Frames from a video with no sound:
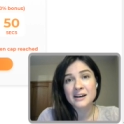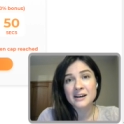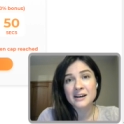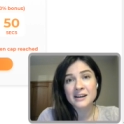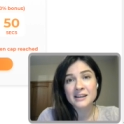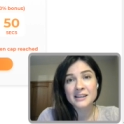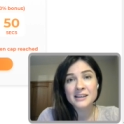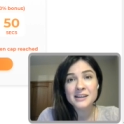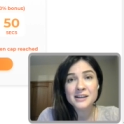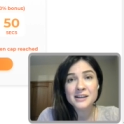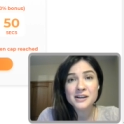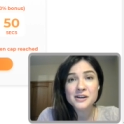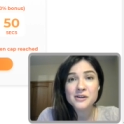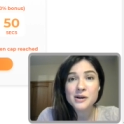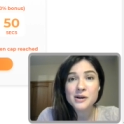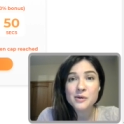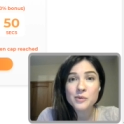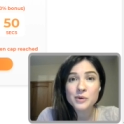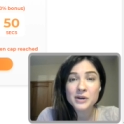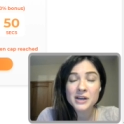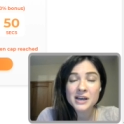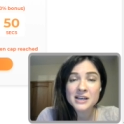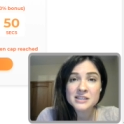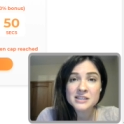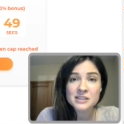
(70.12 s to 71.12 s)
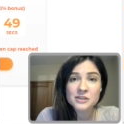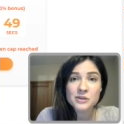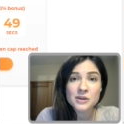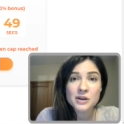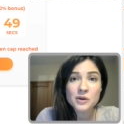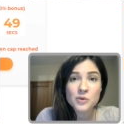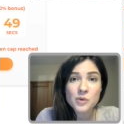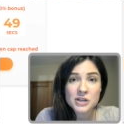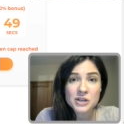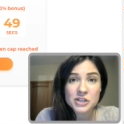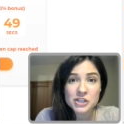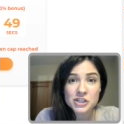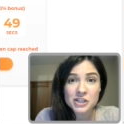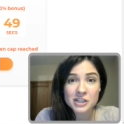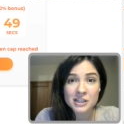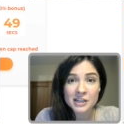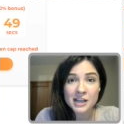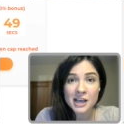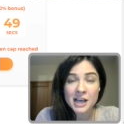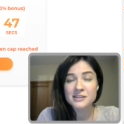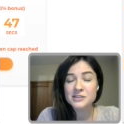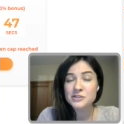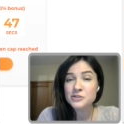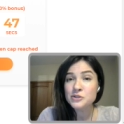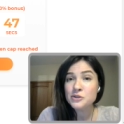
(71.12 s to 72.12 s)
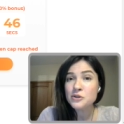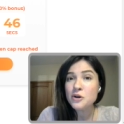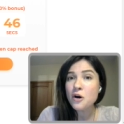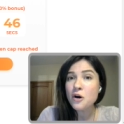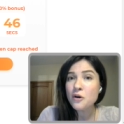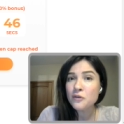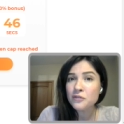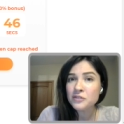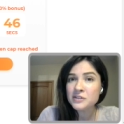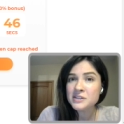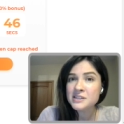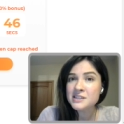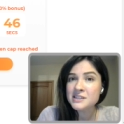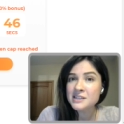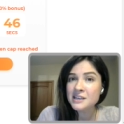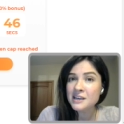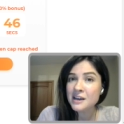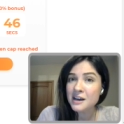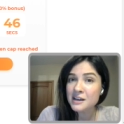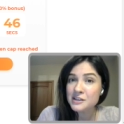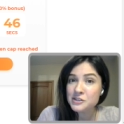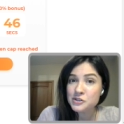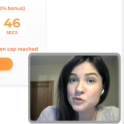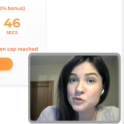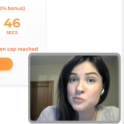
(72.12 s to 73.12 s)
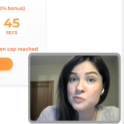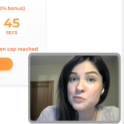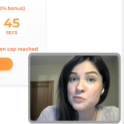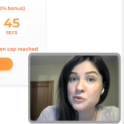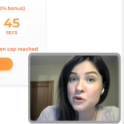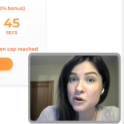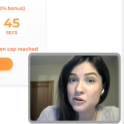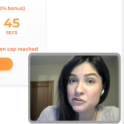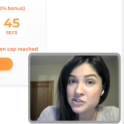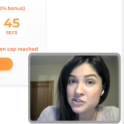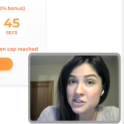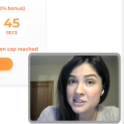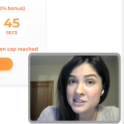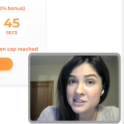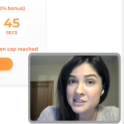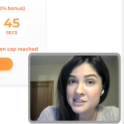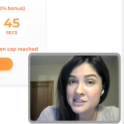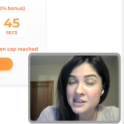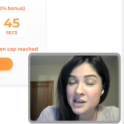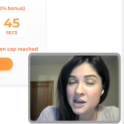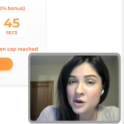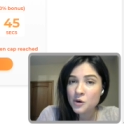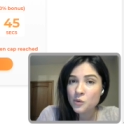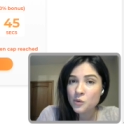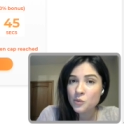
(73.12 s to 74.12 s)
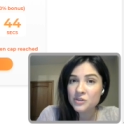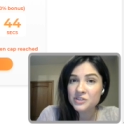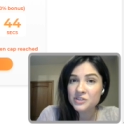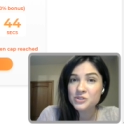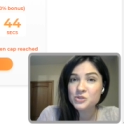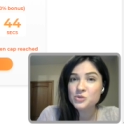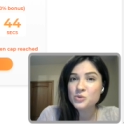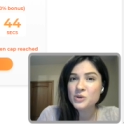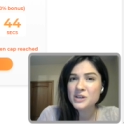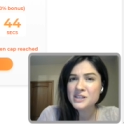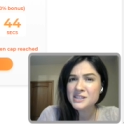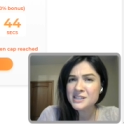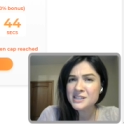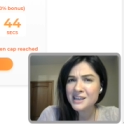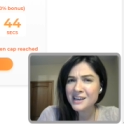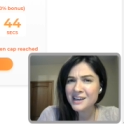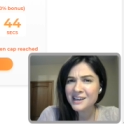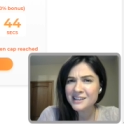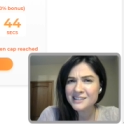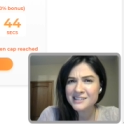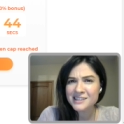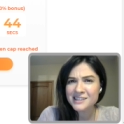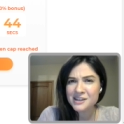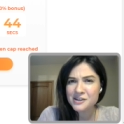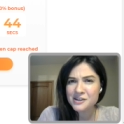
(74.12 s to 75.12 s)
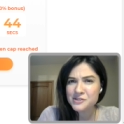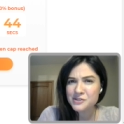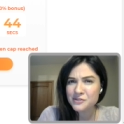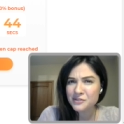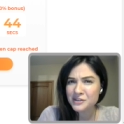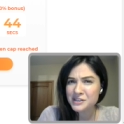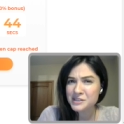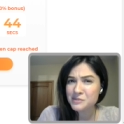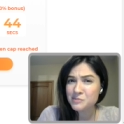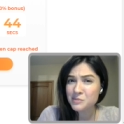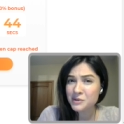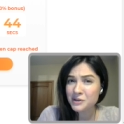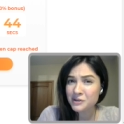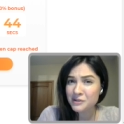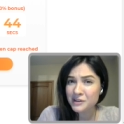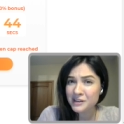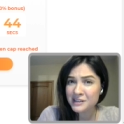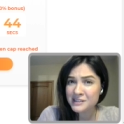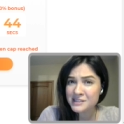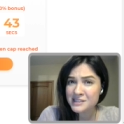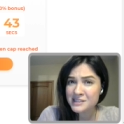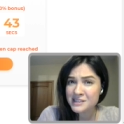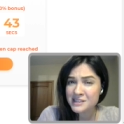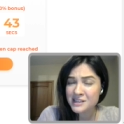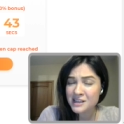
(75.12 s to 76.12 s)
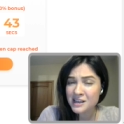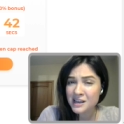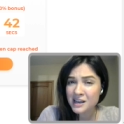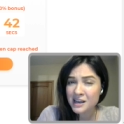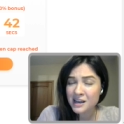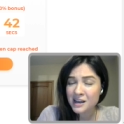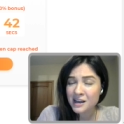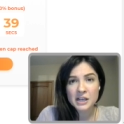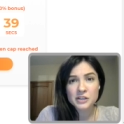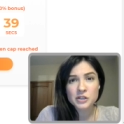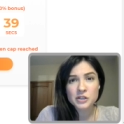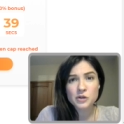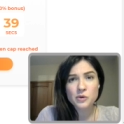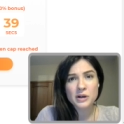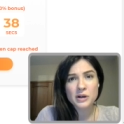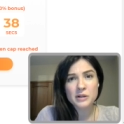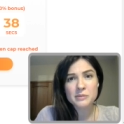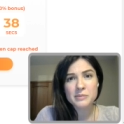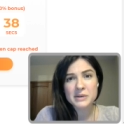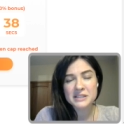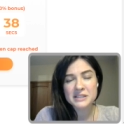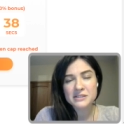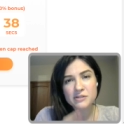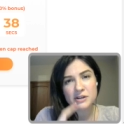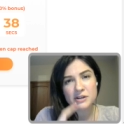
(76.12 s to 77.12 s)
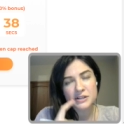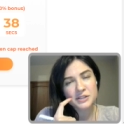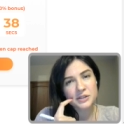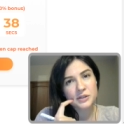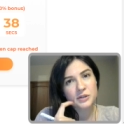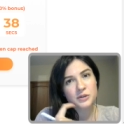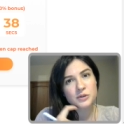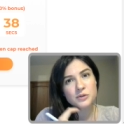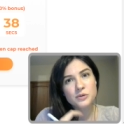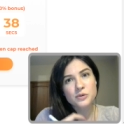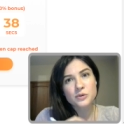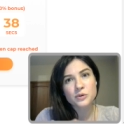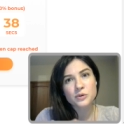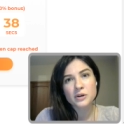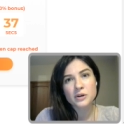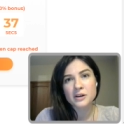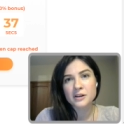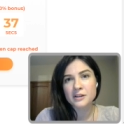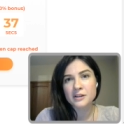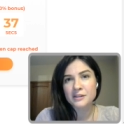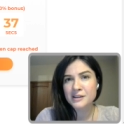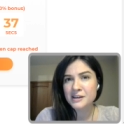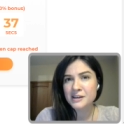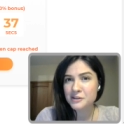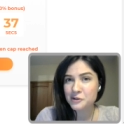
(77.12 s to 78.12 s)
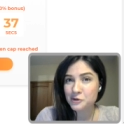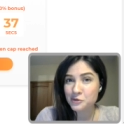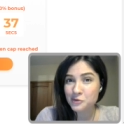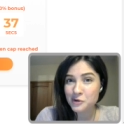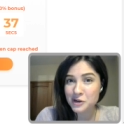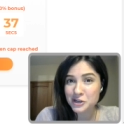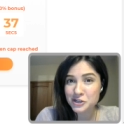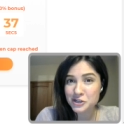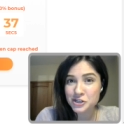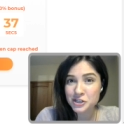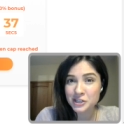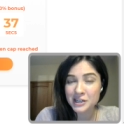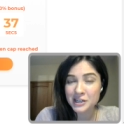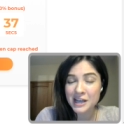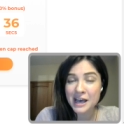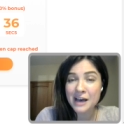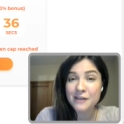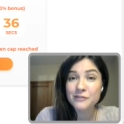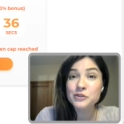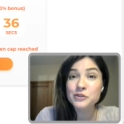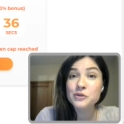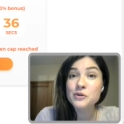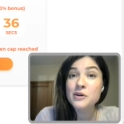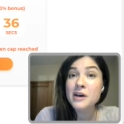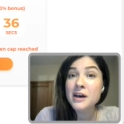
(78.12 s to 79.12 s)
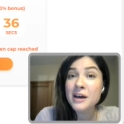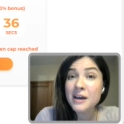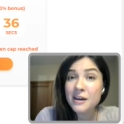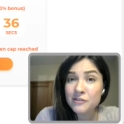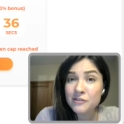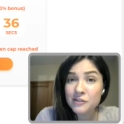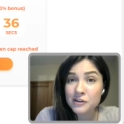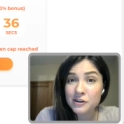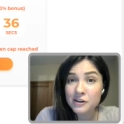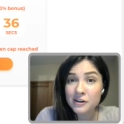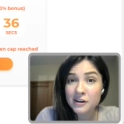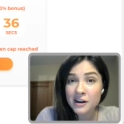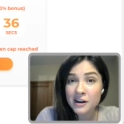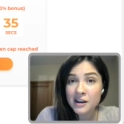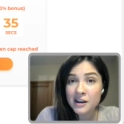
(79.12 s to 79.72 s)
here I want to ask you a question. Do you often see ICO projects with 28 years of experience? No, I'll better ask you the other question. Have you ever